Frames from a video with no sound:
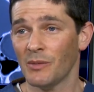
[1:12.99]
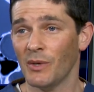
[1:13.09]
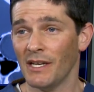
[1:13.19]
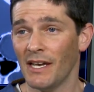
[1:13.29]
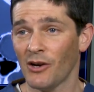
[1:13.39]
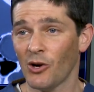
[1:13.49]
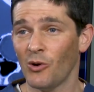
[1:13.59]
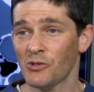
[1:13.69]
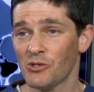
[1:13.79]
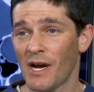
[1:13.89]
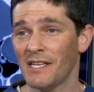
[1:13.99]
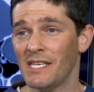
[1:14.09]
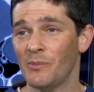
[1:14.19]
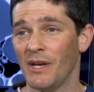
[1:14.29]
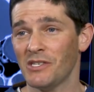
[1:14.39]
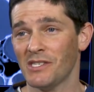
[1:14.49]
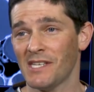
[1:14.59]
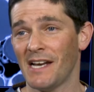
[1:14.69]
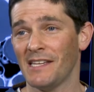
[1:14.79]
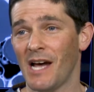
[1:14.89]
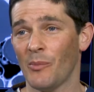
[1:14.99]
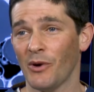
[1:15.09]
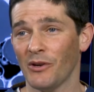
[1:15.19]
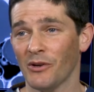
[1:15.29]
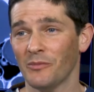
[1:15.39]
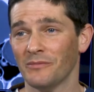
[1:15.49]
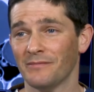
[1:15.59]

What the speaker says: But again, our goal is to try to keep patients out of the operating room.